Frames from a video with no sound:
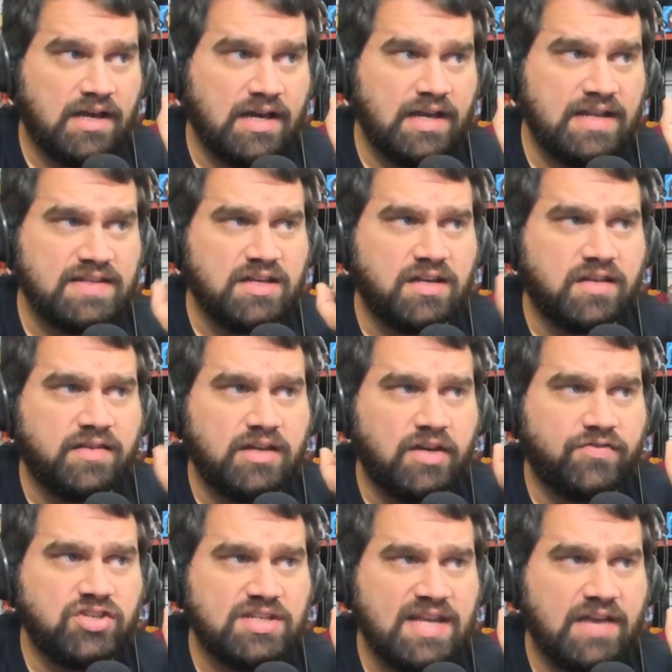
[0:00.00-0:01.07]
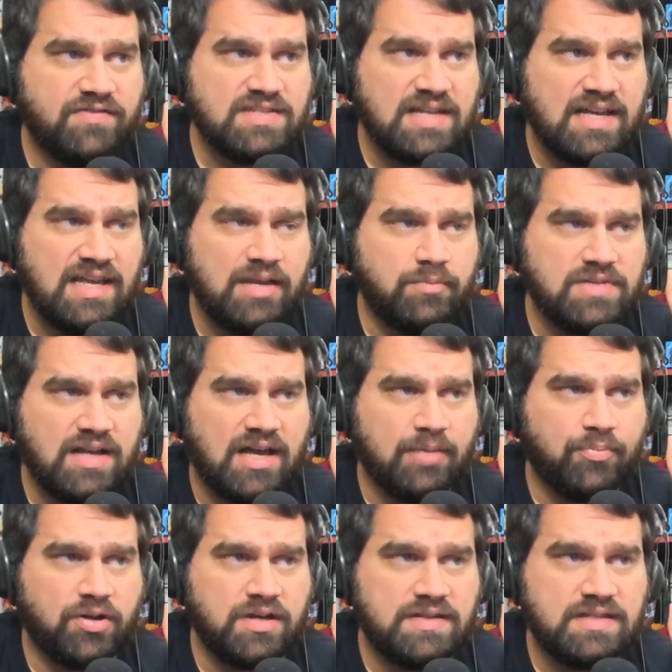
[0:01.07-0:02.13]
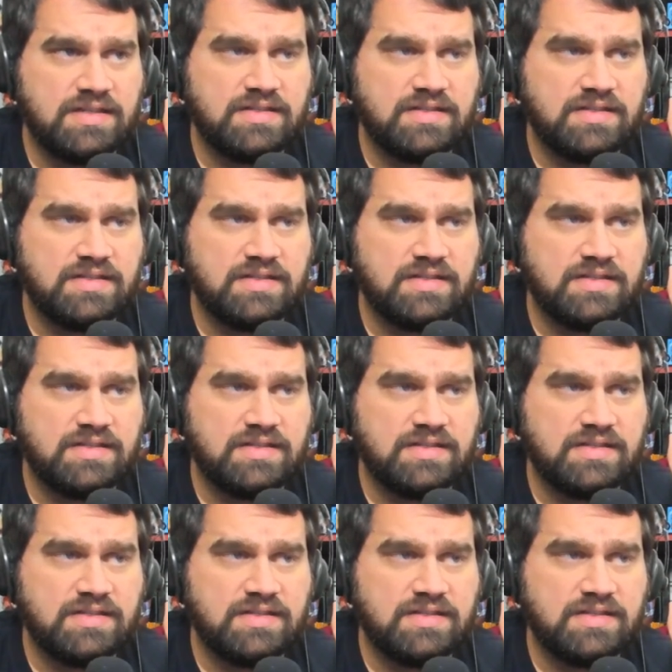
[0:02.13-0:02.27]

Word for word: Uh, it's unclear if she'd have time to hop on a